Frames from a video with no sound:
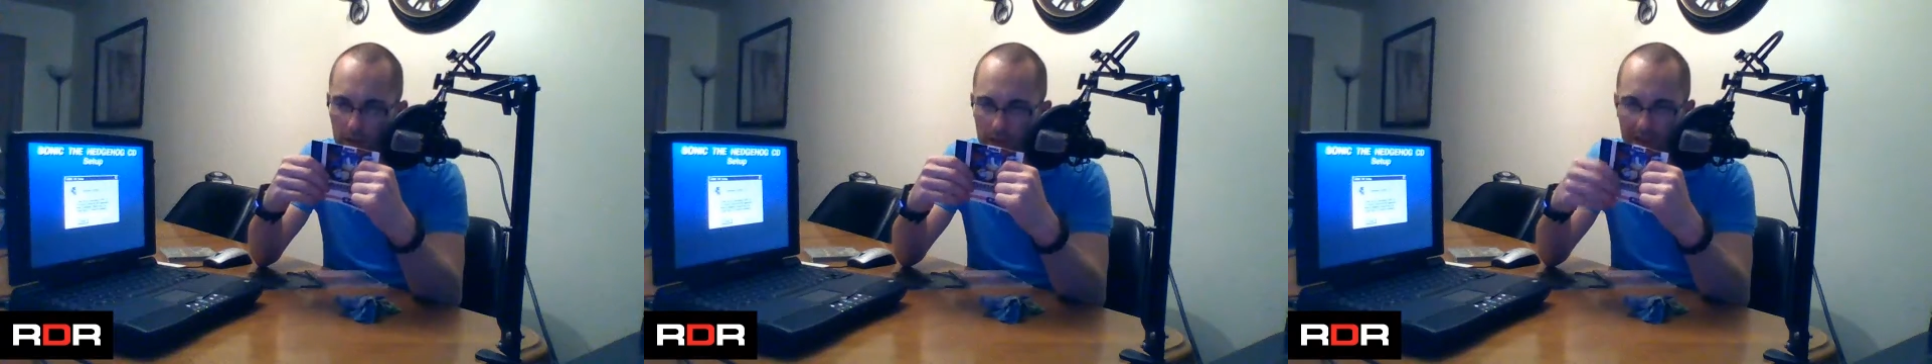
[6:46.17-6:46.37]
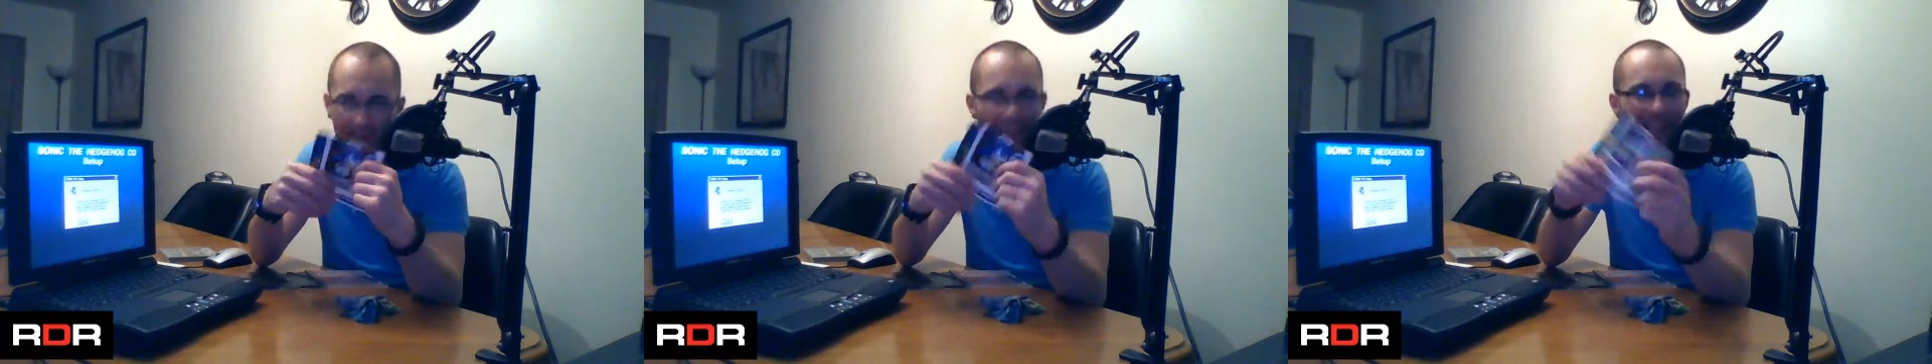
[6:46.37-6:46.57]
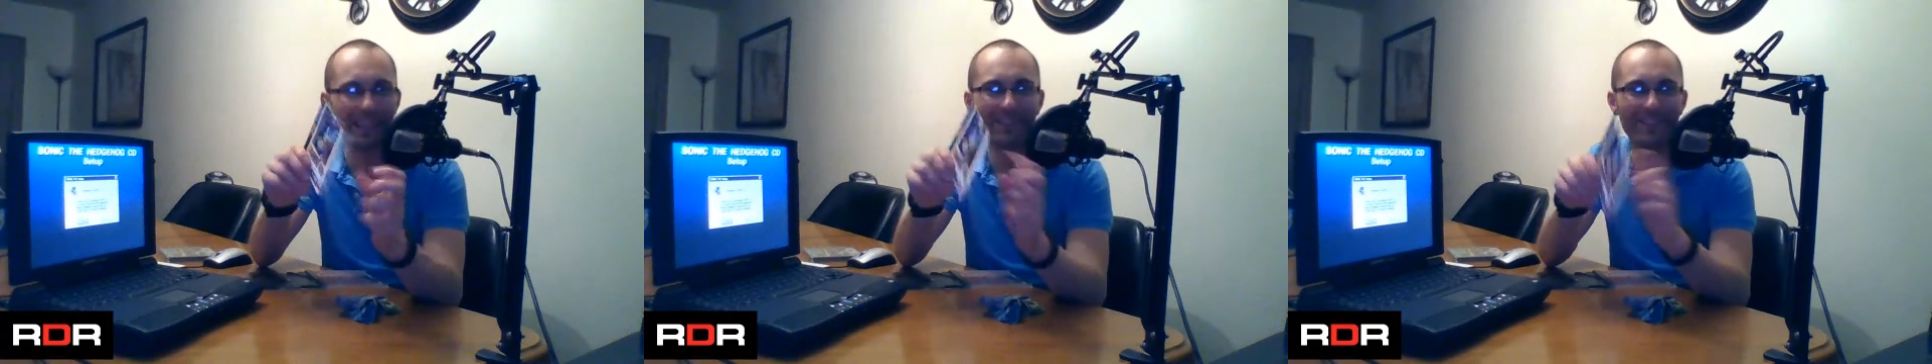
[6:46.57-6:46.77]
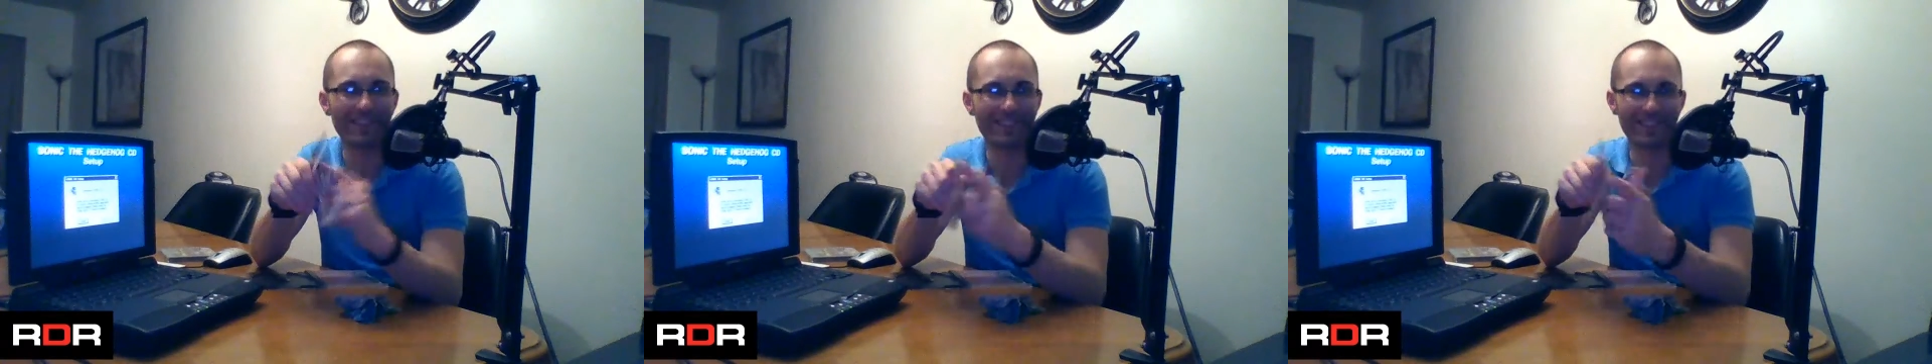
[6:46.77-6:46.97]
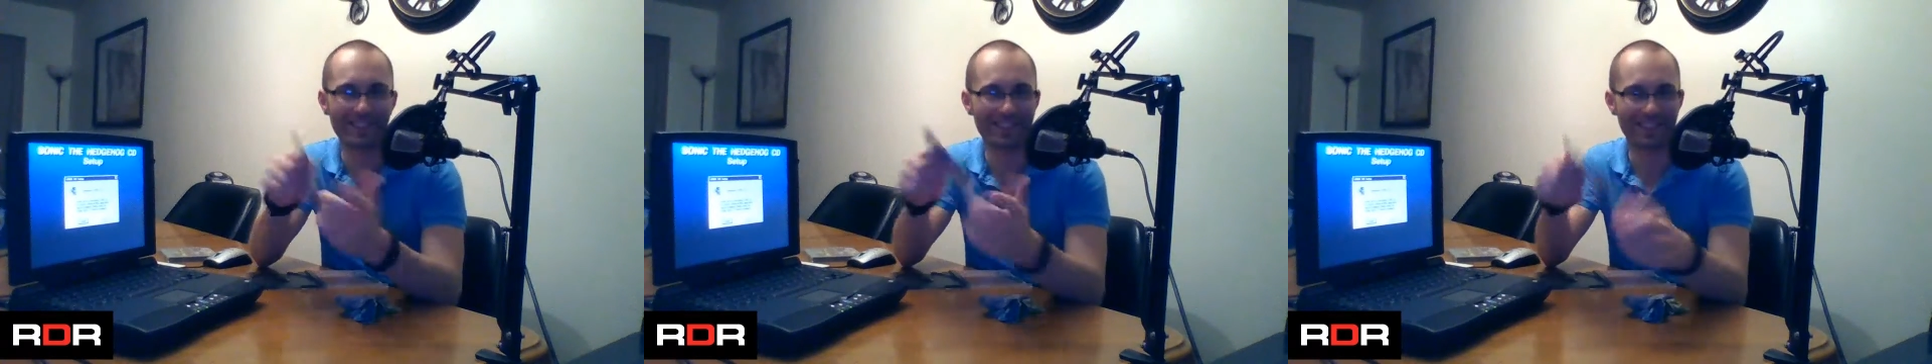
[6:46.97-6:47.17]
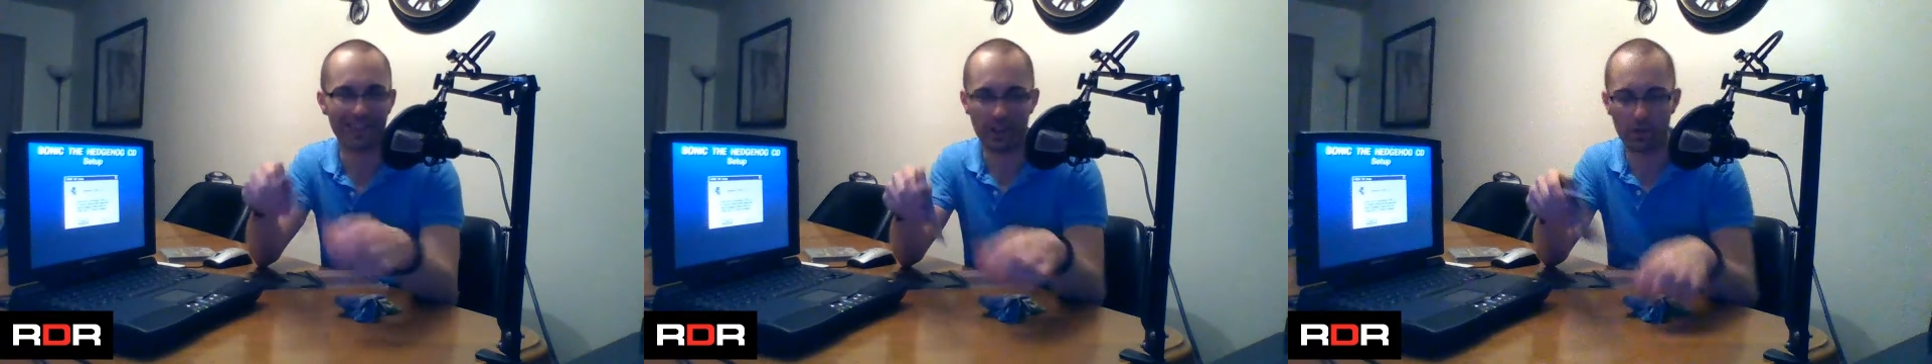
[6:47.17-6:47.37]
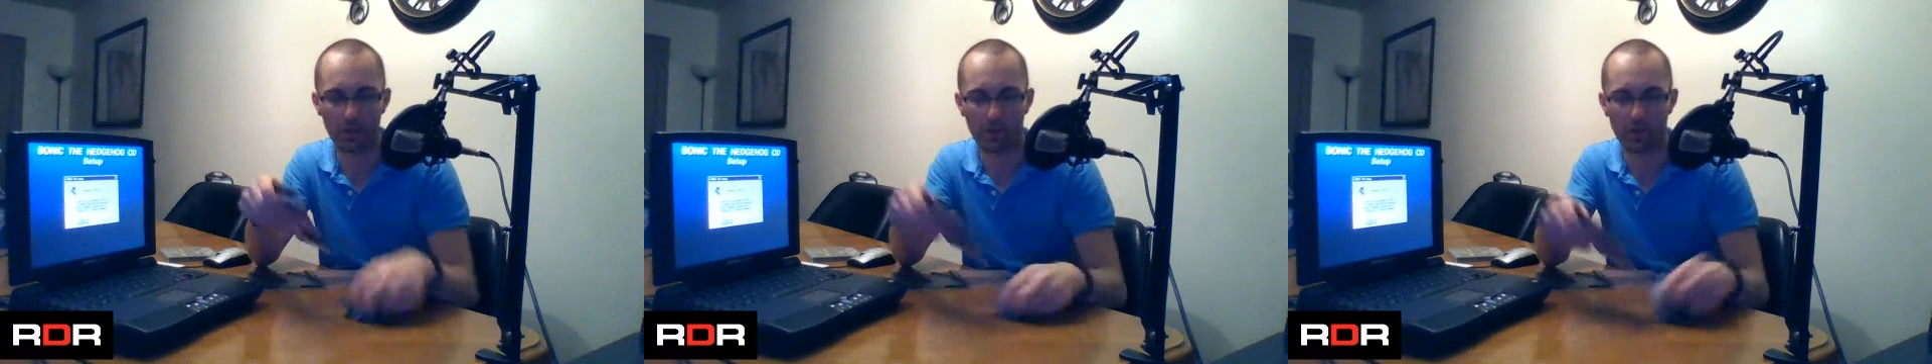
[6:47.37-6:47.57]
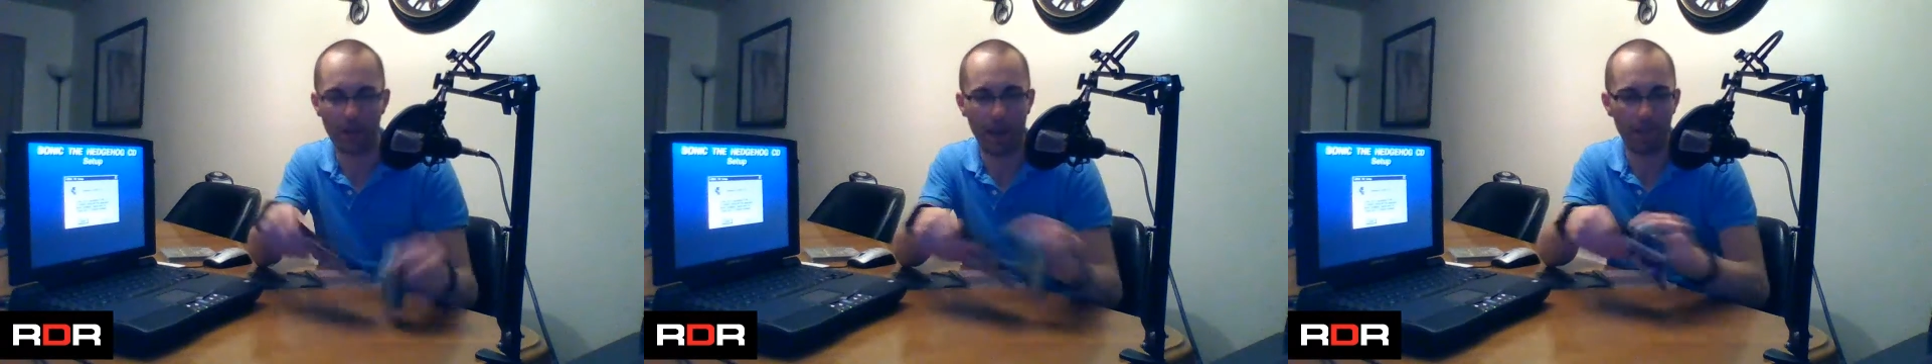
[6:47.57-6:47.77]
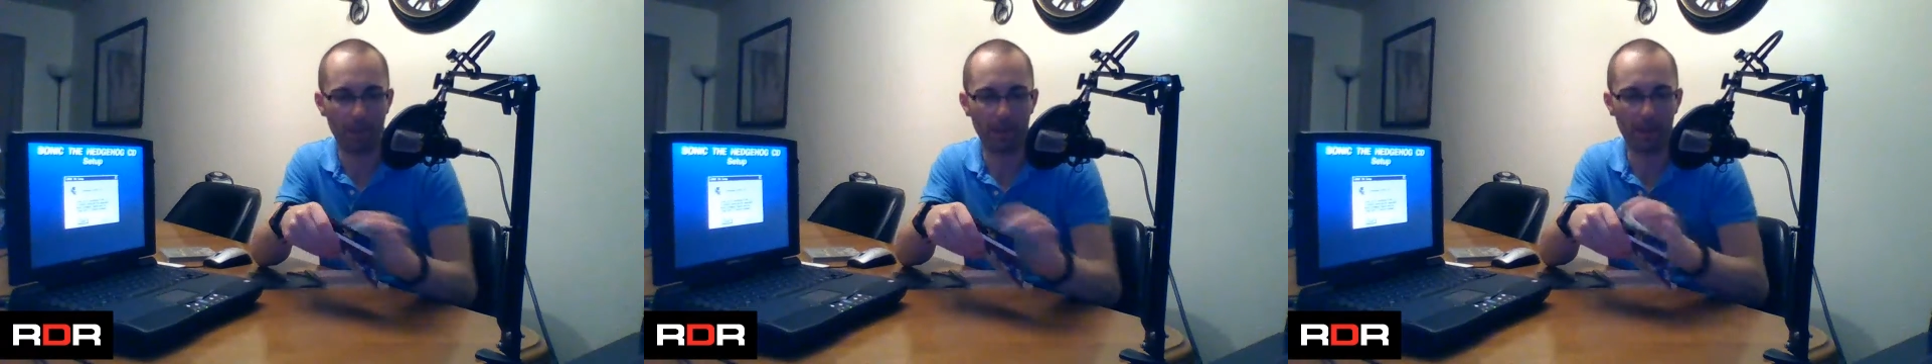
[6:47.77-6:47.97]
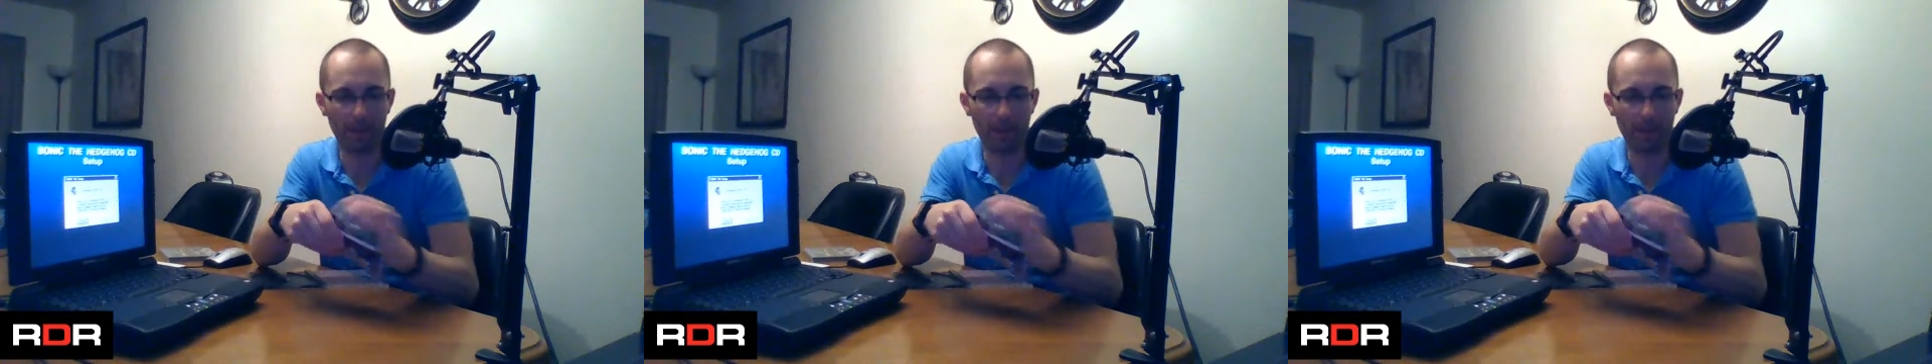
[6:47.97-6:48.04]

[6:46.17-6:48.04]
God, even this thing's got crap on